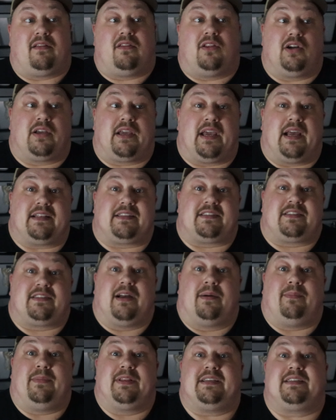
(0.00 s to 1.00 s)
a look at
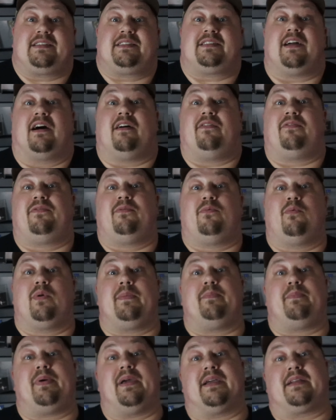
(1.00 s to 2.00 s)
some of the stuff
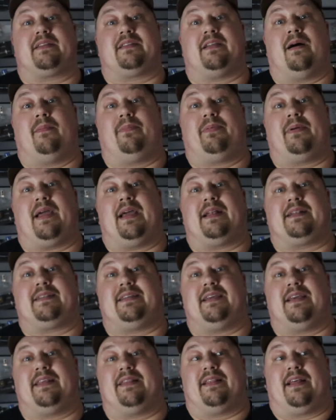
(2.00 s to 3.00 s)
we picked up at
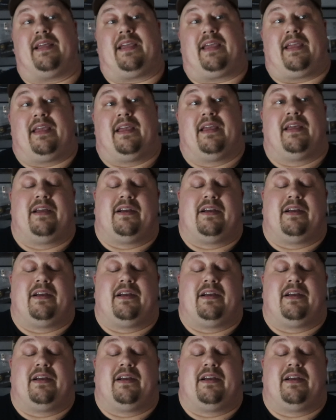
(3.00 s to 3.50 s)
Tinley.